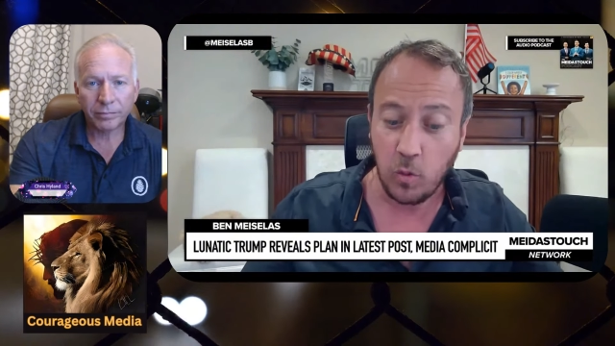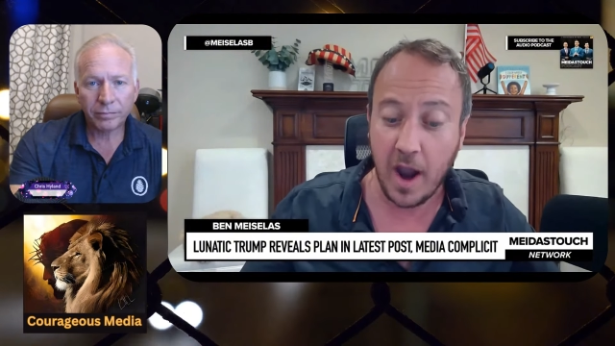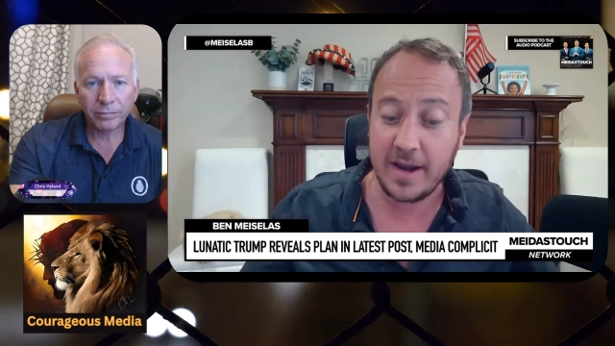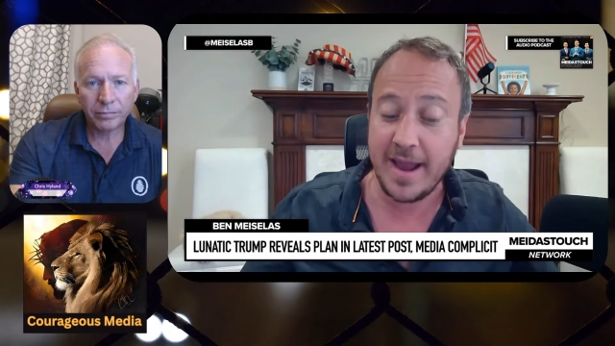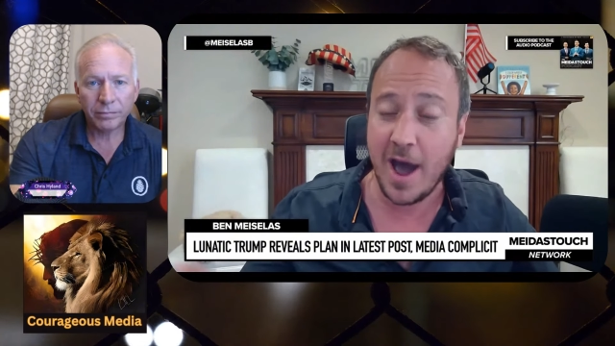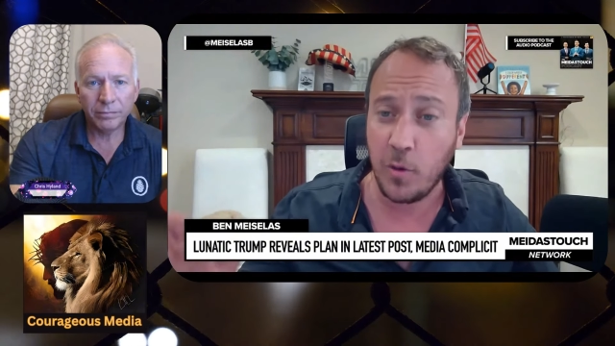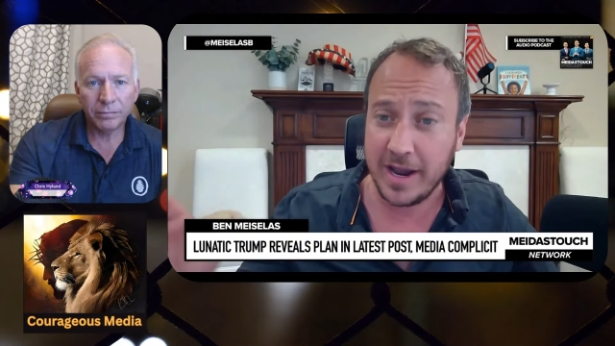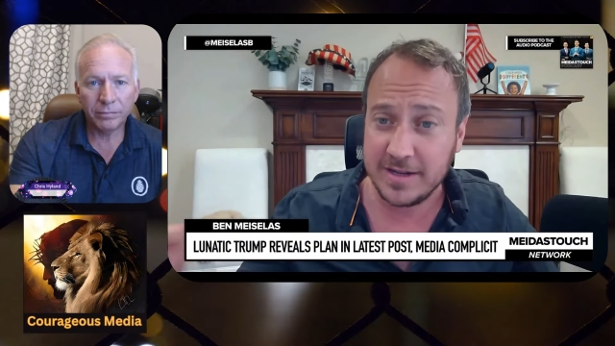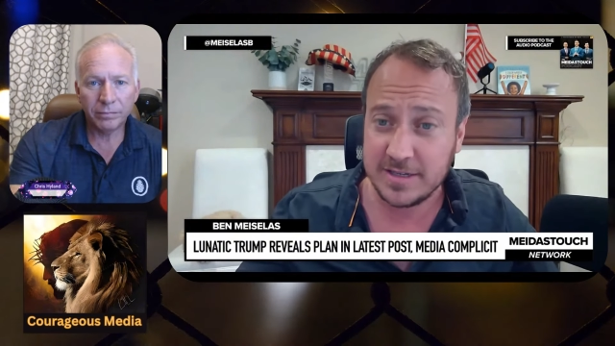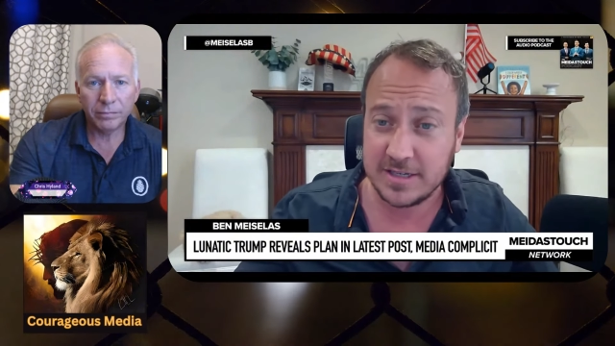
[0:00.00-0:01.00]
Speaker 1: right now
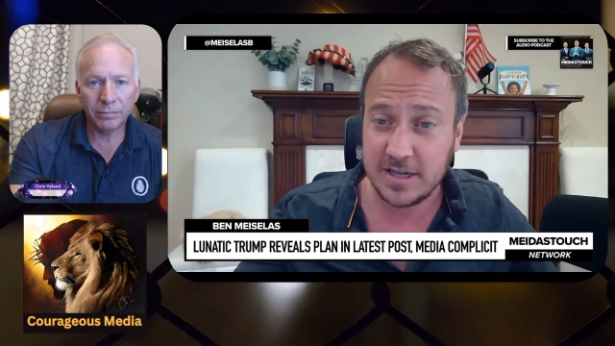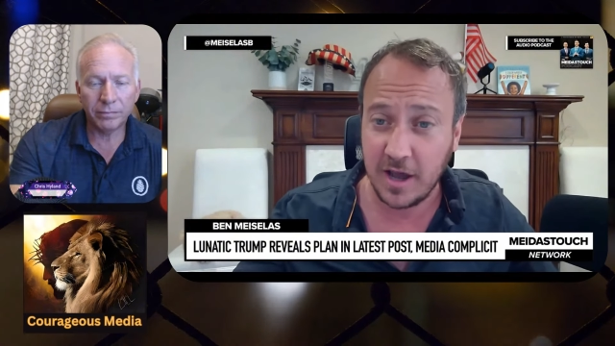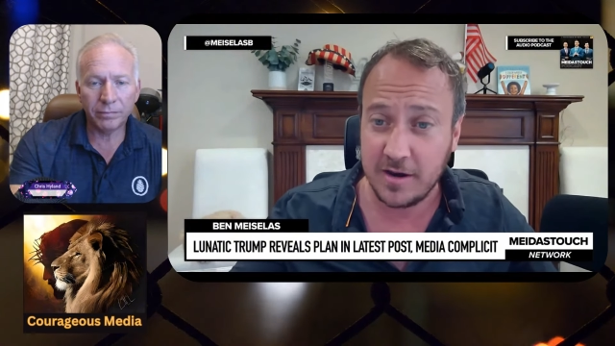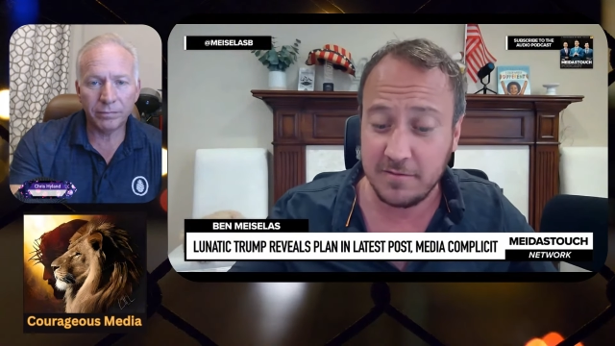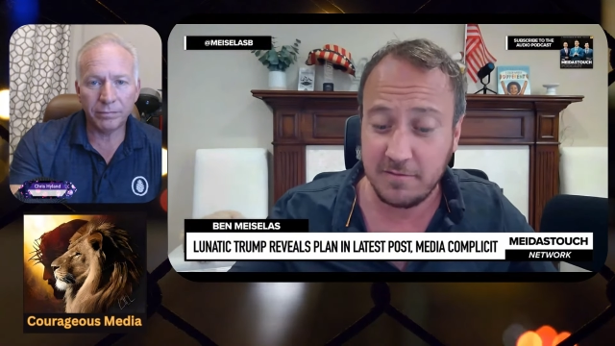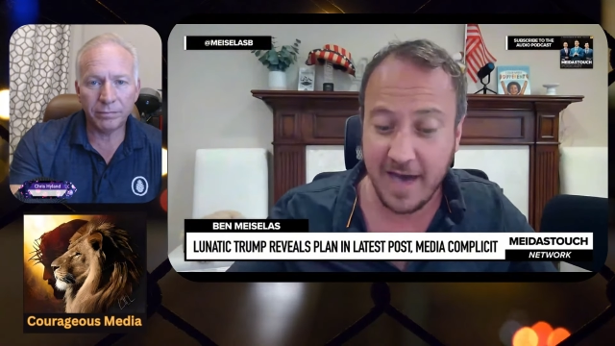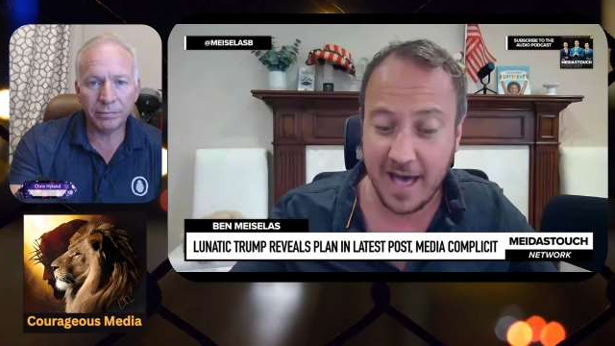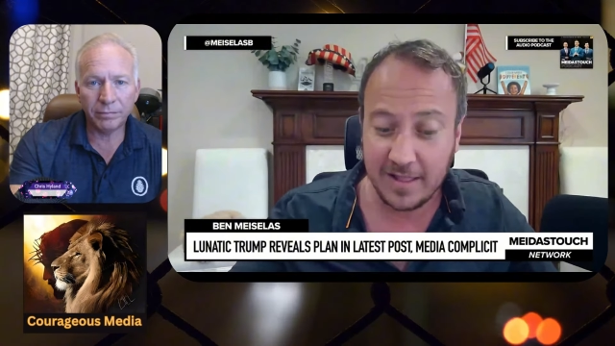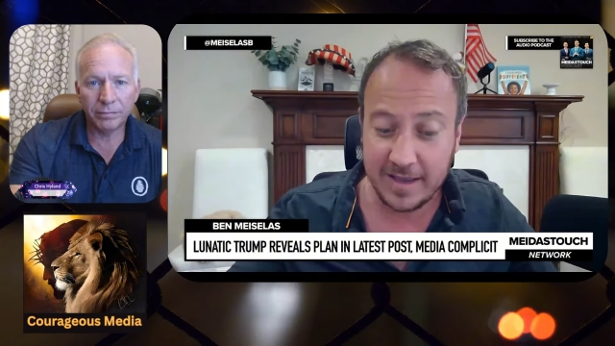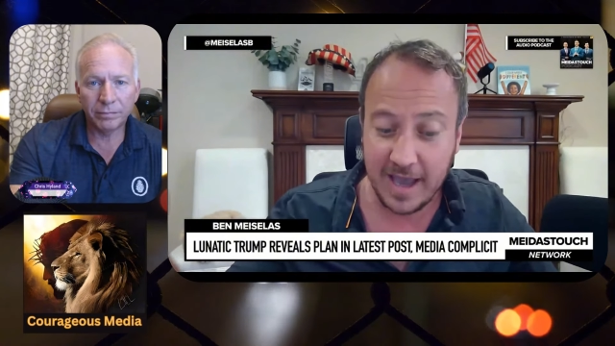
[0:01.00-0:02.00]
in Sun
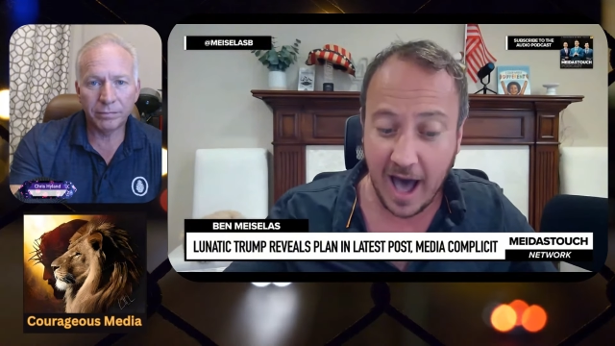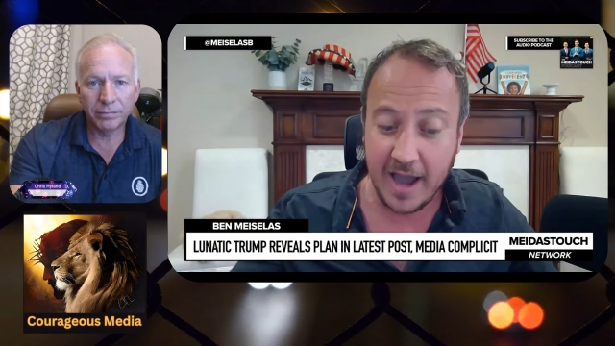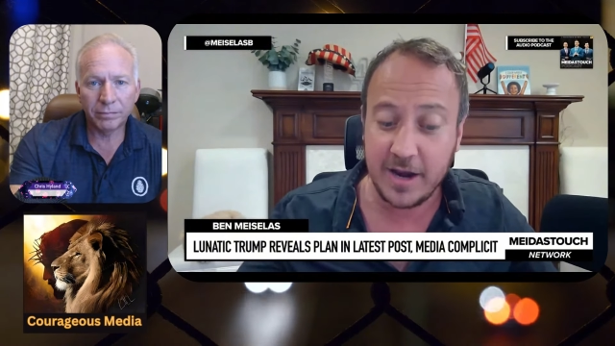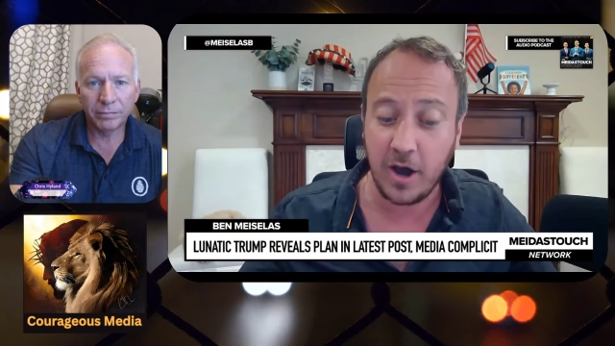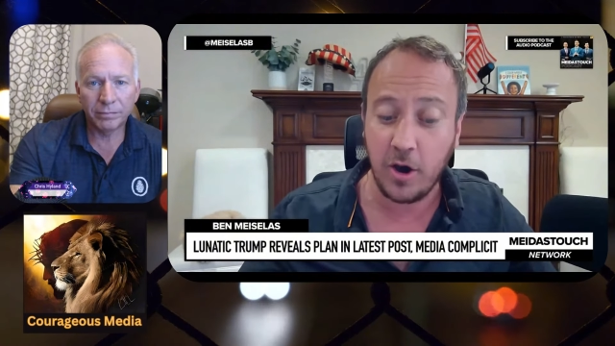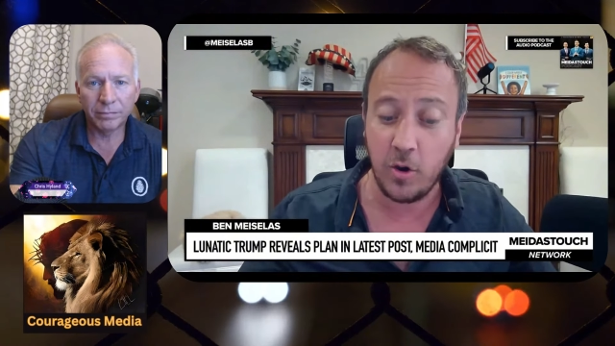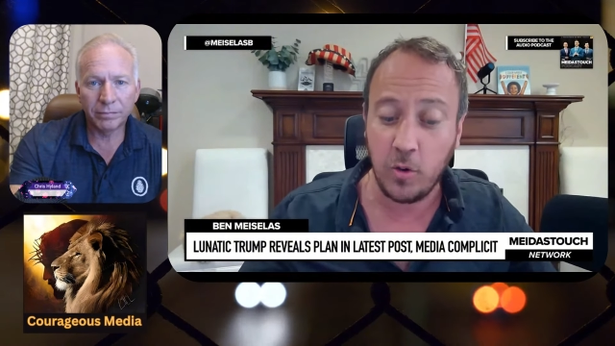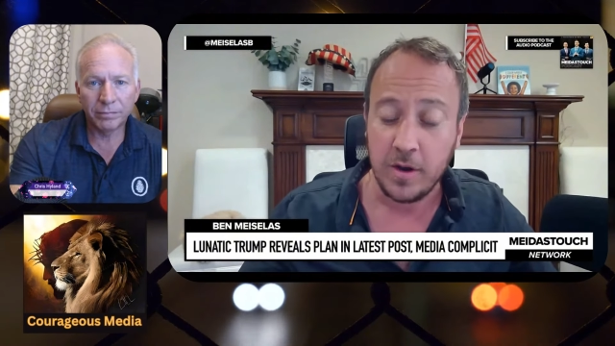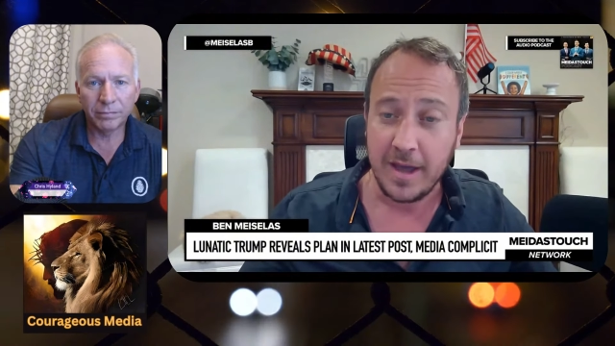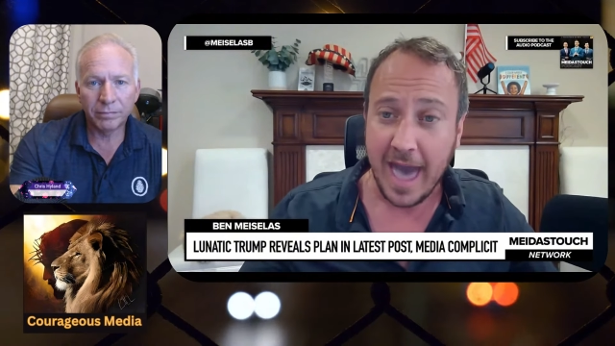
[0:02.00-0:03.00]
Valley,
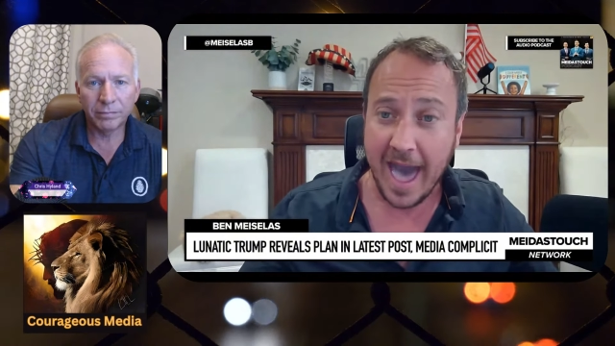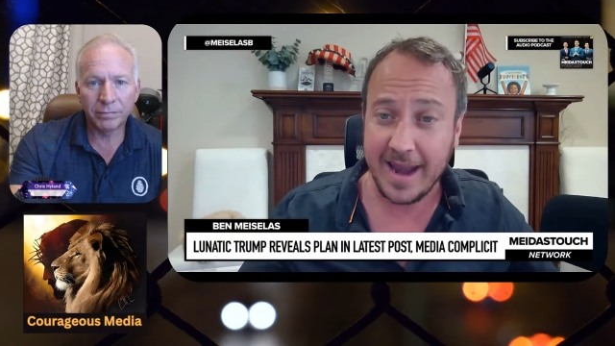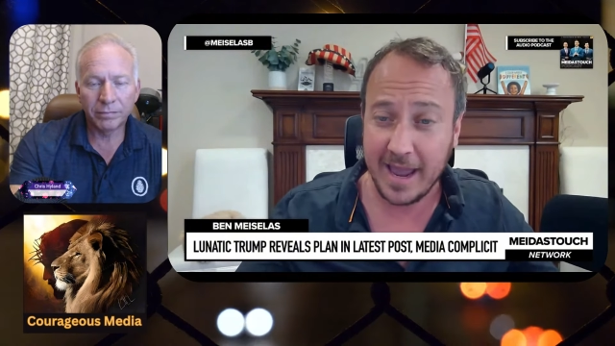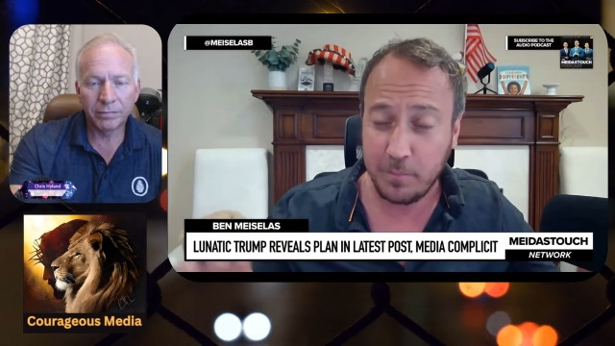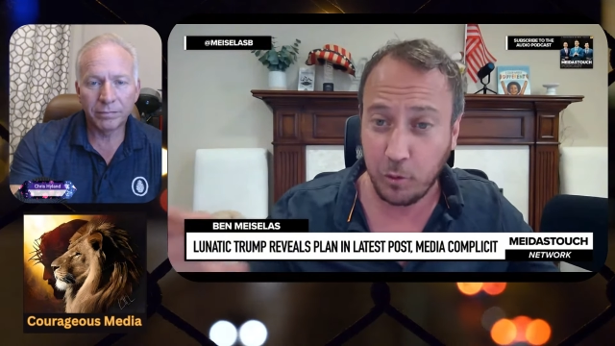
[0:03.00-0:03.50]
Idaho, at a